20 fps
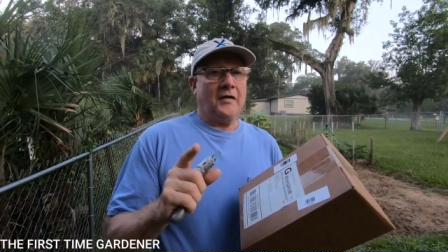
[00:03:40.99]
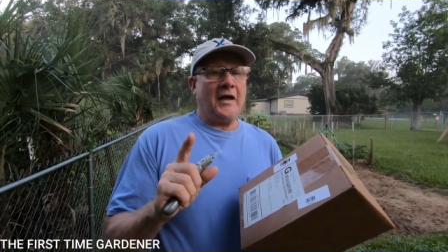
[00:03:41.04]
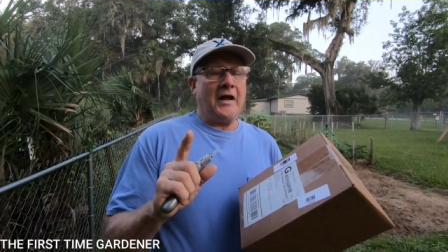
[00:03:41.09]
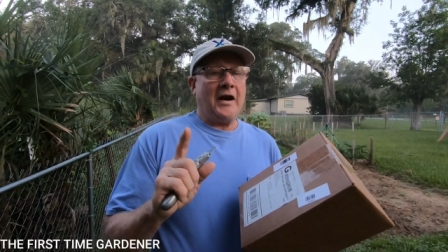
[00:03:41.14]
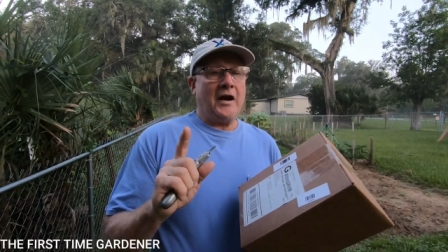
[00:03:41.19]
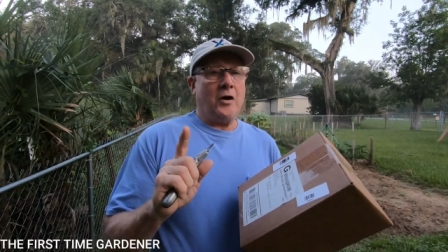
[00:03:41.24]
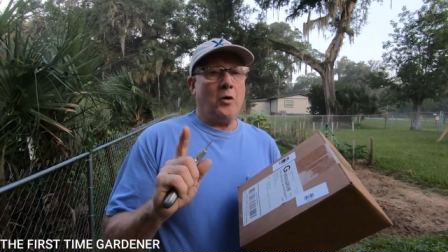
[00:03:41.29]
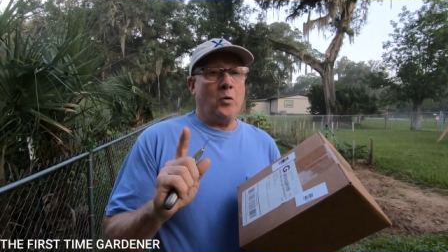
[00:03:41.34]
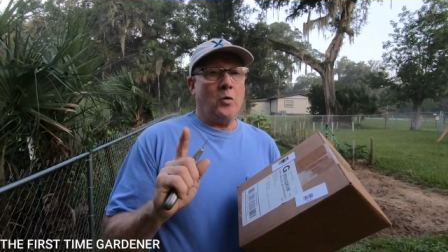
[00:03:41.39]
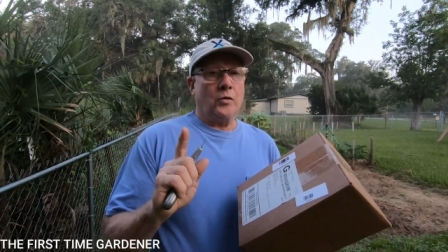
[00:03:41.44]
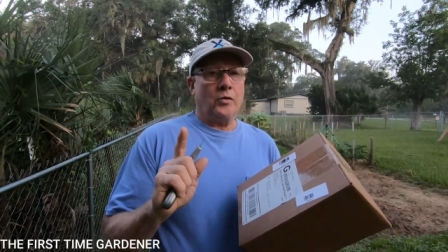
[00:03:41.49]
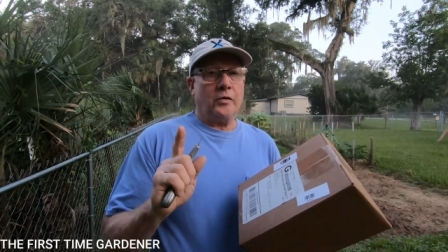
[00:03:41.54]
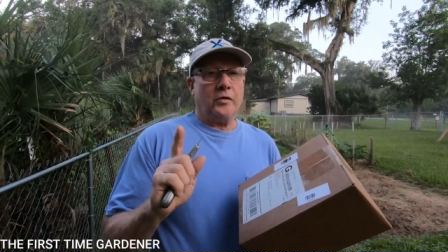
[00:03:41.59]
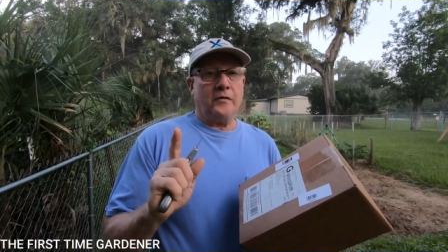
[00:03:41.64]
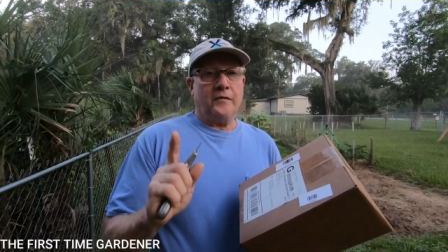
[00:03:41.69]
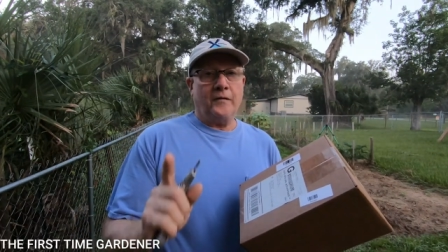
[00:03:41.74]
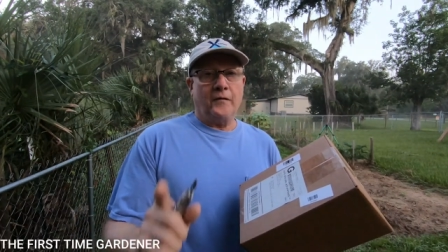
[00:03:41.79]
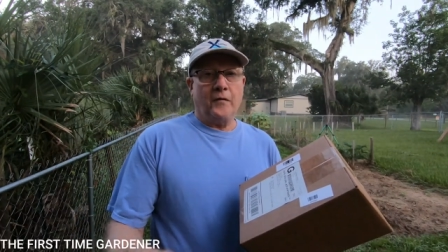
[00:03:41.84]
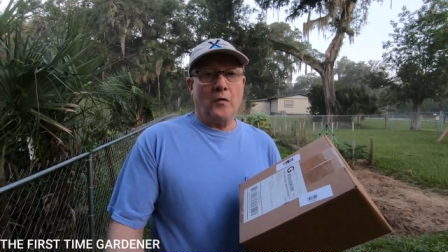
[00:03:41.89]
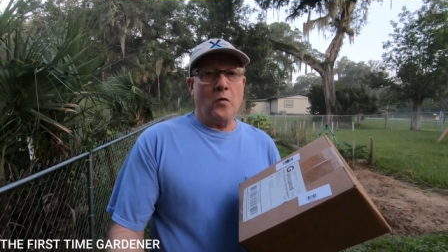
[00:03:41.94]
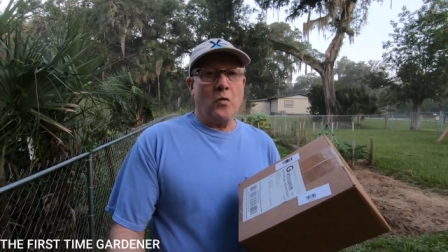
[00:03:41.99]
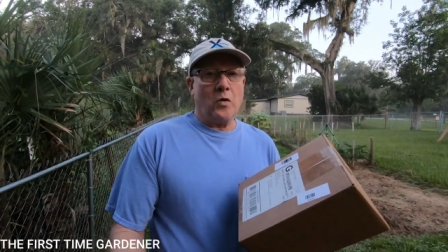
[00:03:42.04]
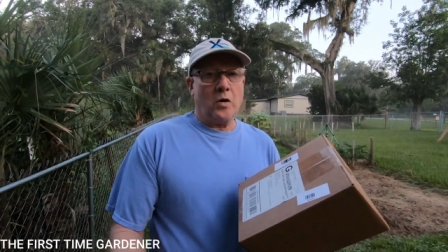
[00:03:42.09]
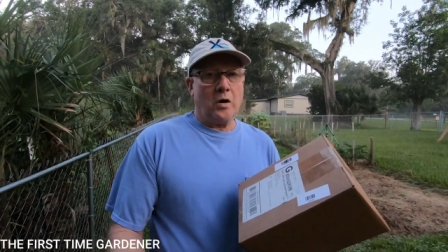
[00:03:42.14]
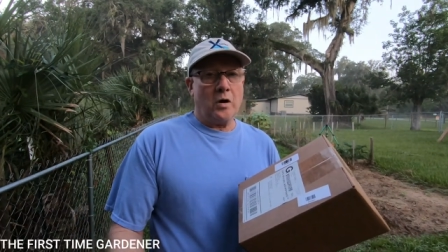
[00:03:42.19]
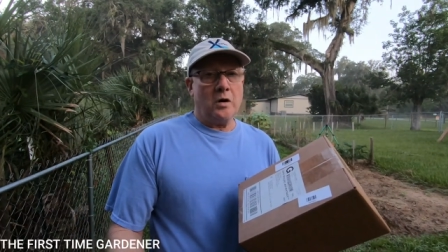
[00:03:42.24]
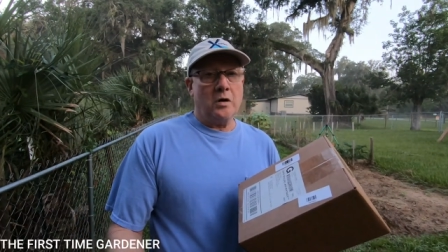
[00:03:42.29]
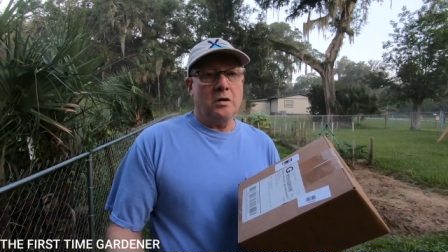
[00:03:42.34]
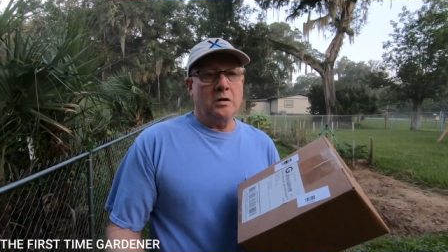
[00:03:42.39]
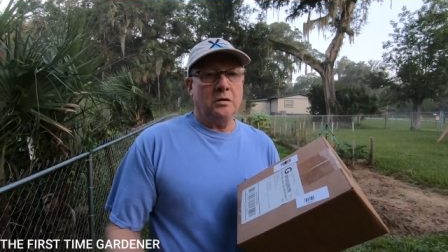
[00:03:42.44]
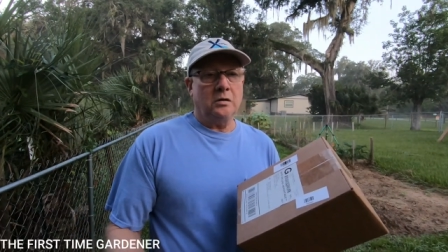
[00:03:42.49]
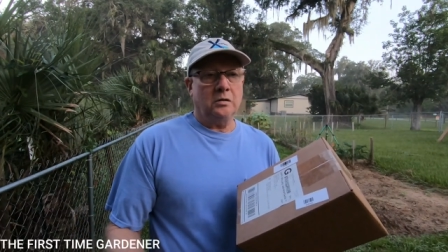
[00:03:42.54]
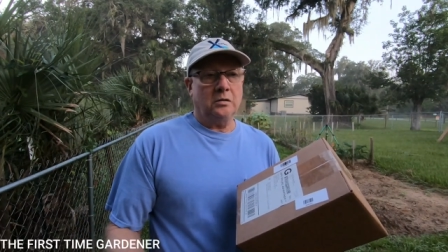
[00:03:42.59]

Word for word: that I ordered for